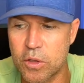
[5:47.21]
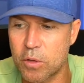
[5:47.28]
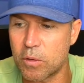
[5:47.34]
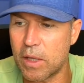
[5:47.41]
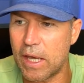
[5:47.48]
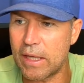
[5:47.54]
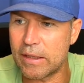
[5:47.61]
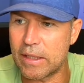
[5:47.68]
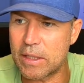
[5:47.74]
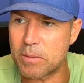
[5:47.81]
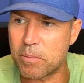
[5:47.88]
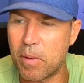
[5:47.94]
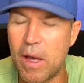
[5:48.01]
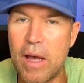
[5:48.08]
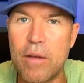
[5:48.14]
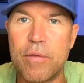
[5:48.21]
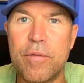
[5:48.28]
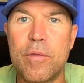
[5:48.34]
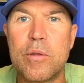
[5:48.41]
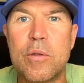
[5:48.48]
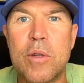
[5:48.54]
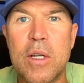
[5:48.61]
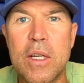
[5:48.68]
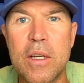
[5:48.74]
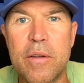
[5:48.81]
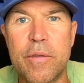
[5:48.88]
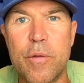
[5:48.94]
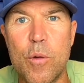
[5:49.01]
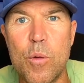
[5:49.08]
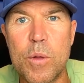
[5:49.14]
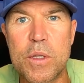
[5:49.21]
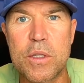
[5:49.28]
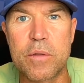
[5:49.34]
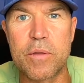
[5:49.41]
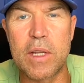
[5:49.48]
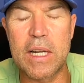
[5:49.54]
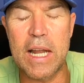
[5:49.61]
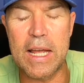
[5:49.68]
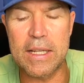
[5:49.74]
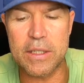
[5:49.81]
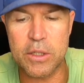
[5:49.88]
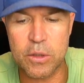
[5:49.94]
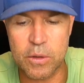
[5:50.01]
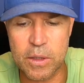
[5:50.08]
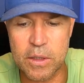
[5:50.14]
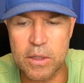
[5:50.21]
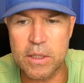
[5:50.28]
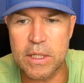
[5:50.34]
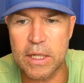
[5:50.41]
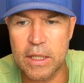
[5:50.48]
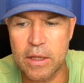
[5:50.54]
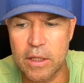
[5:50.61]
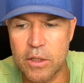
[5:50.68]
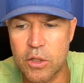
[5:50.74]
So he had these powerful forwards of the line starting to take their